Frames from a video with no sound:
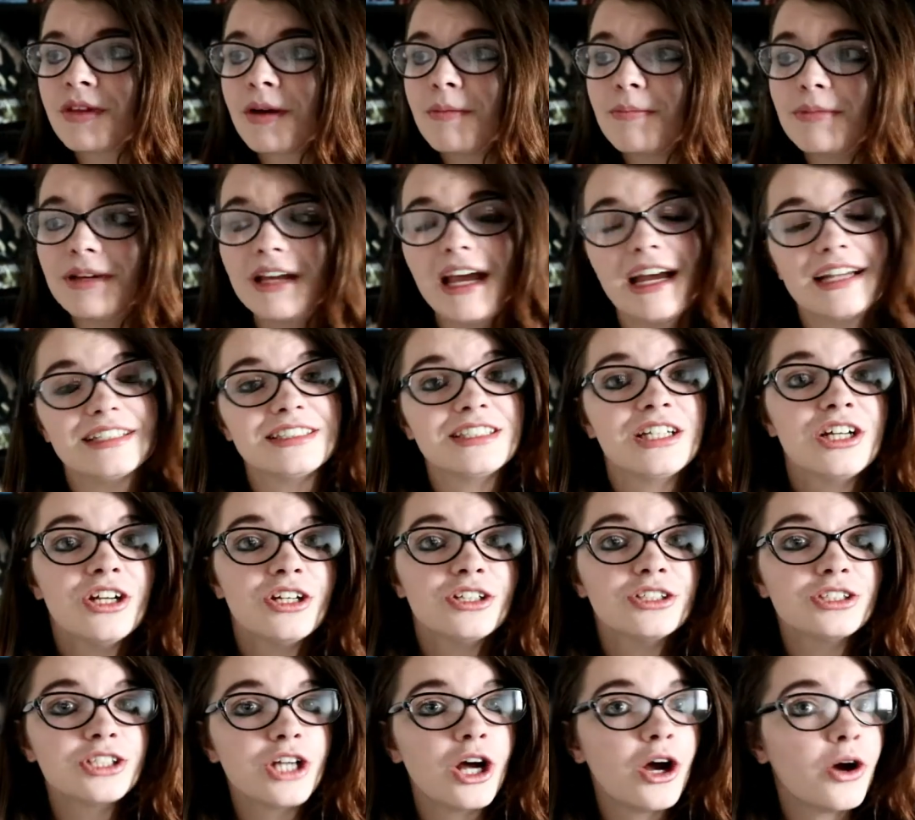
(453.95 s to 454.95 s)
But yes,
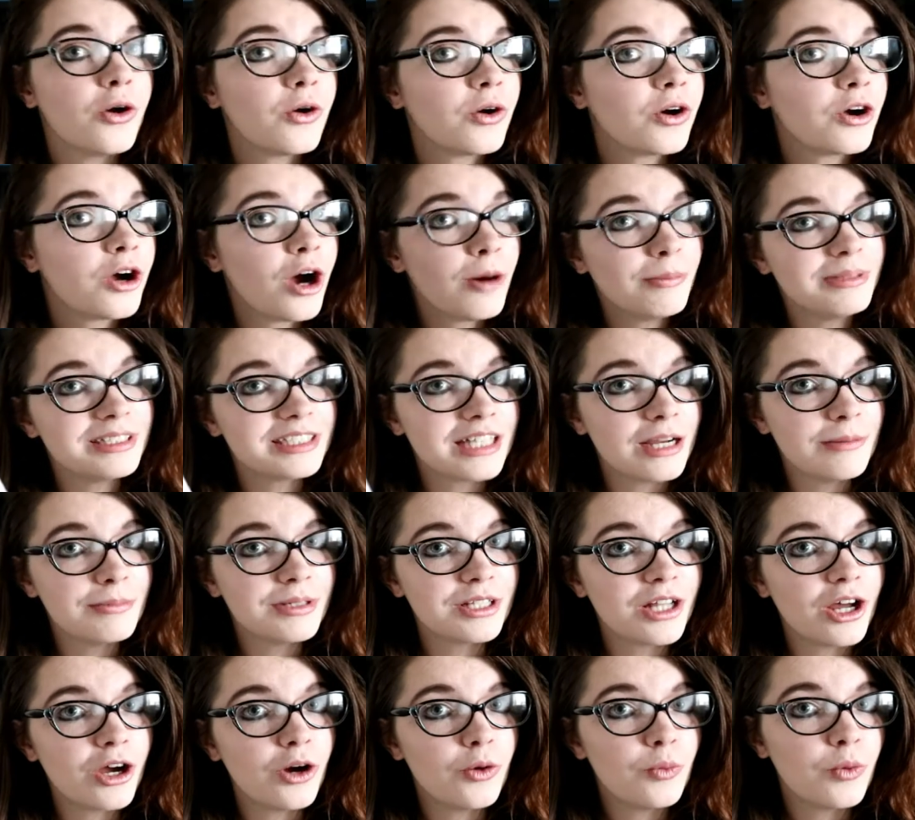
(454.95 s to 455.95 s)
so comment down
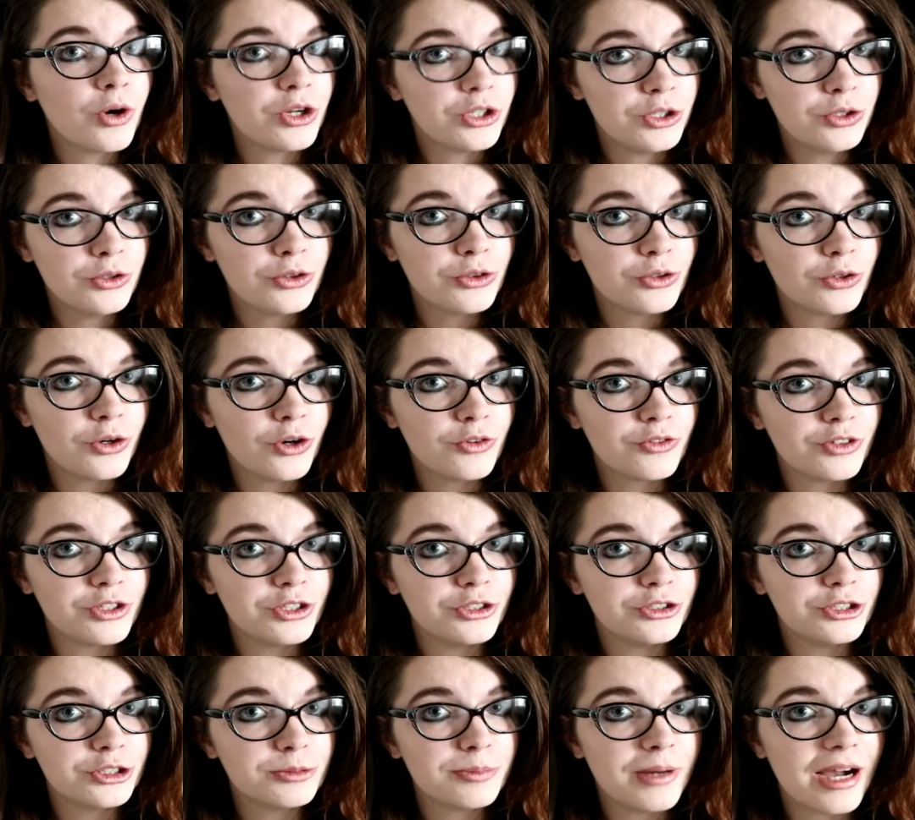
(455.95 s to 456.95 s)
below what you thought of the
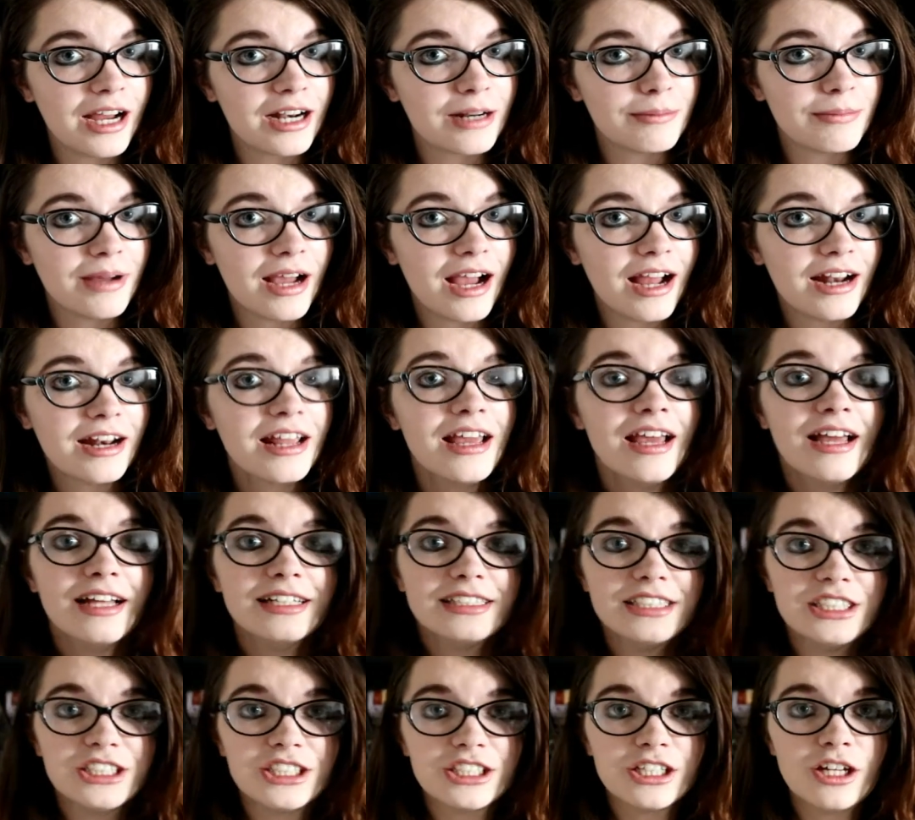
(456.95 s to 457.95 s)
new Spider-Man.
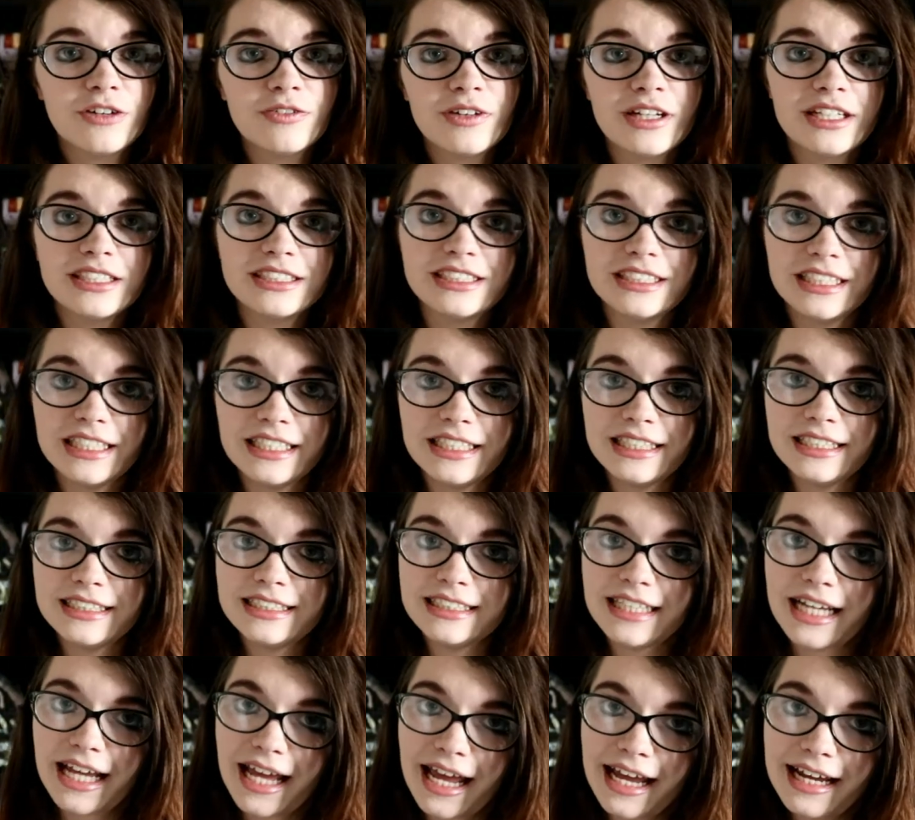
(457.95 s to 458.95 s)
Did you love it? Did
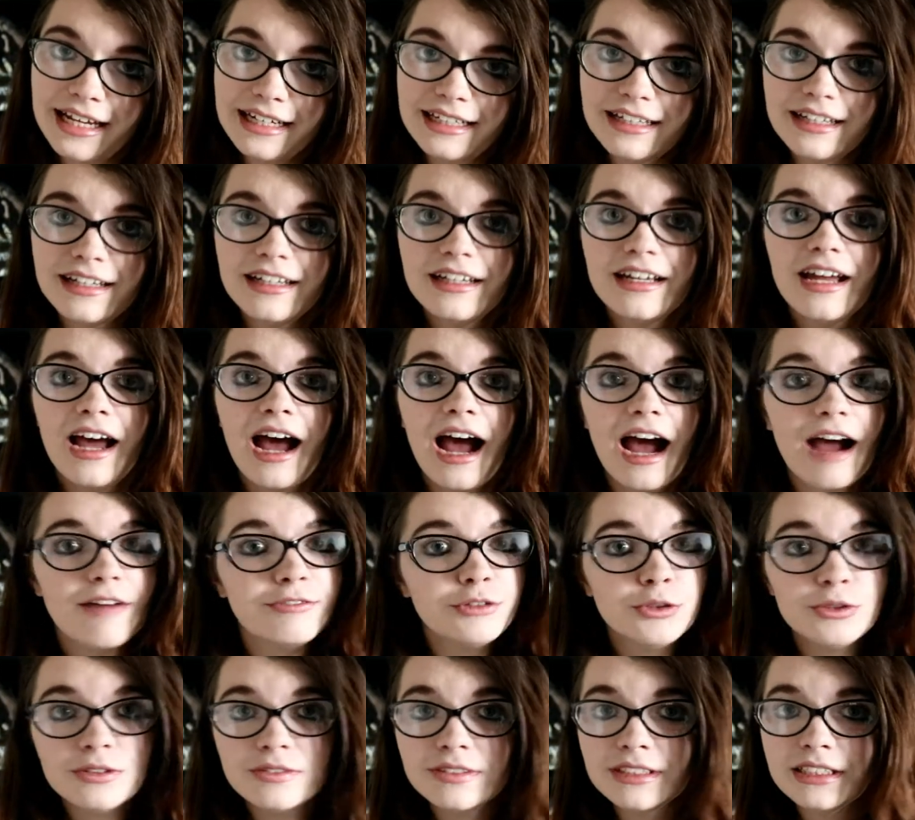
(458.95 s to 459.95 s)
you hate it?
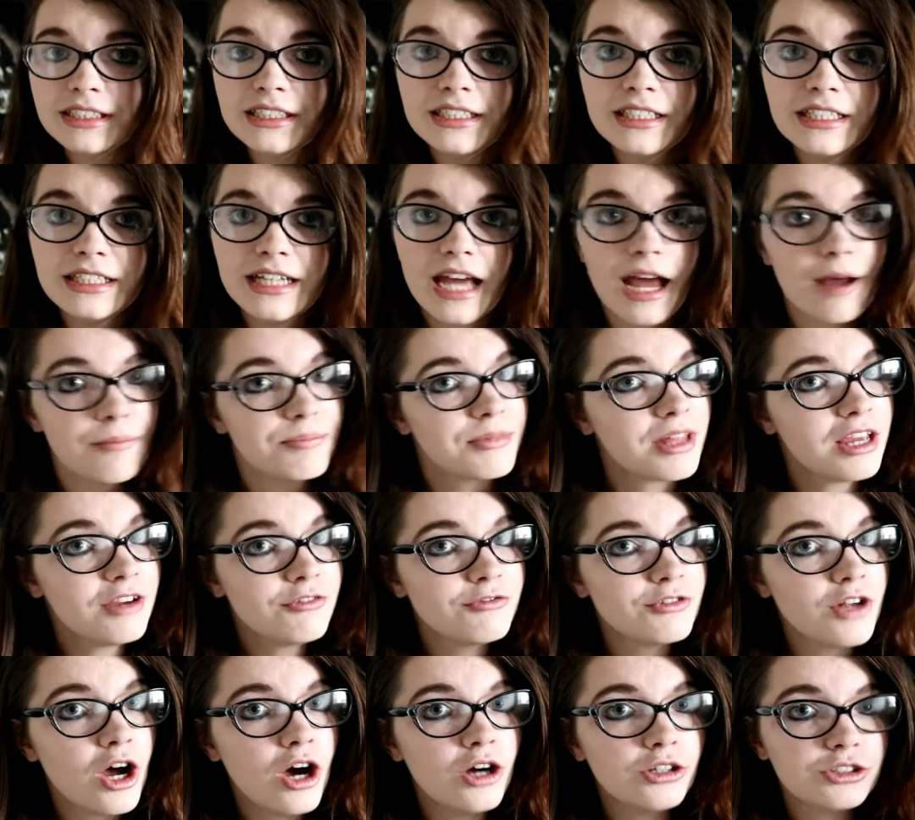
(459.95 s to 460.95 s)
Have you even seen it yet?
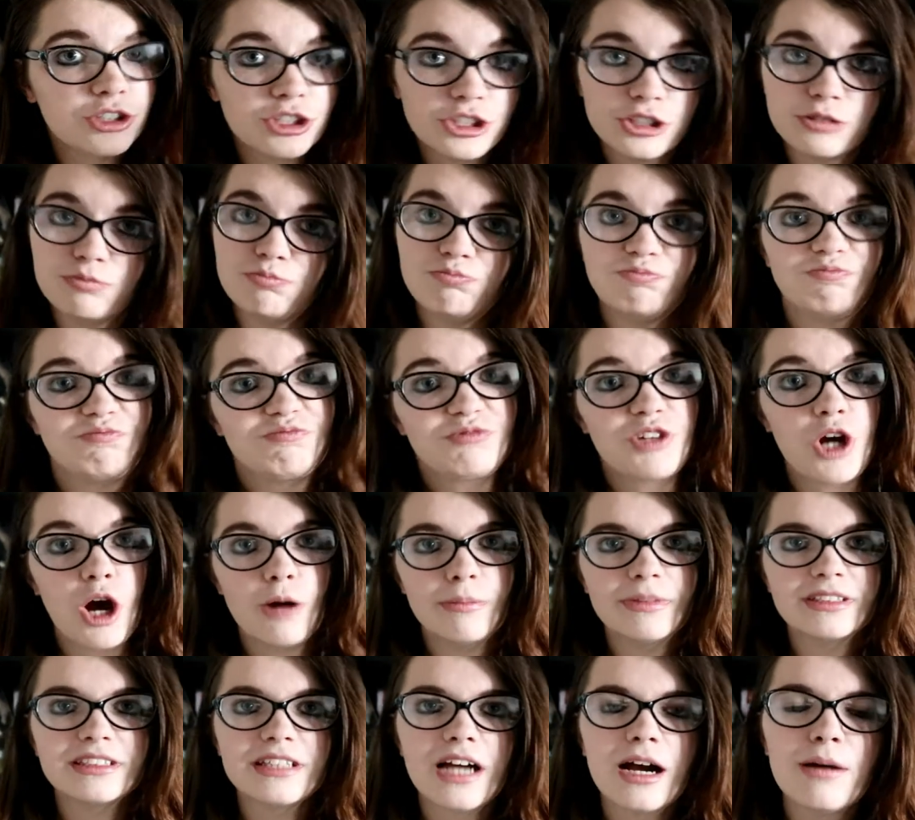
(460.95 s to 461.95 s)
If not, just
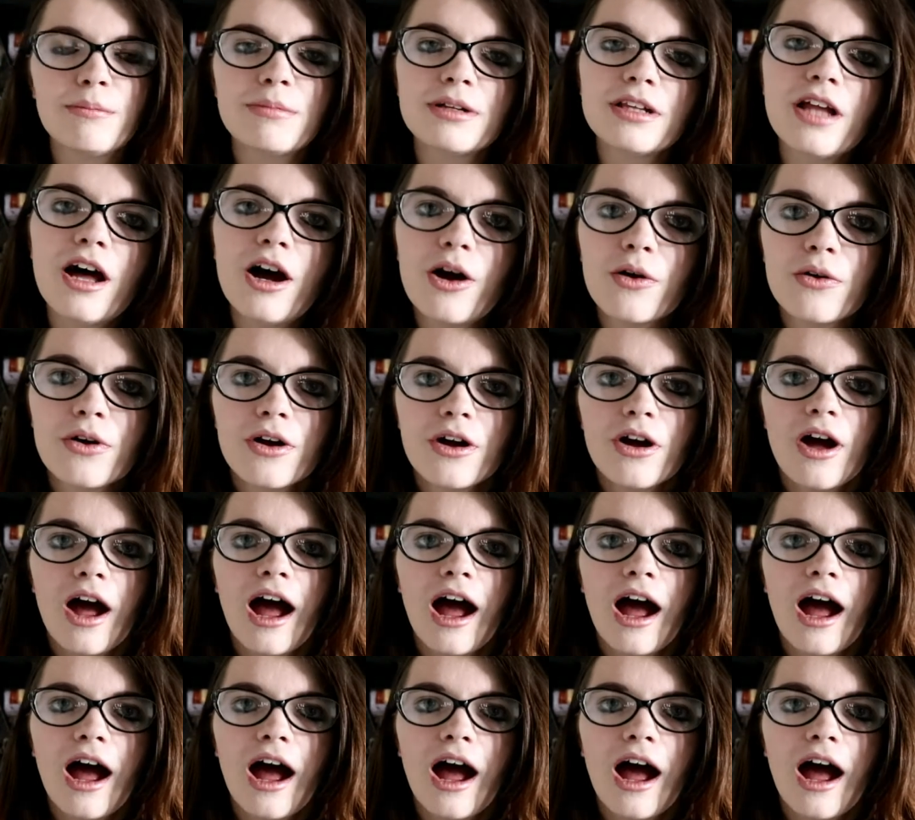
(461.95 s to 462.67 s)
comment down below.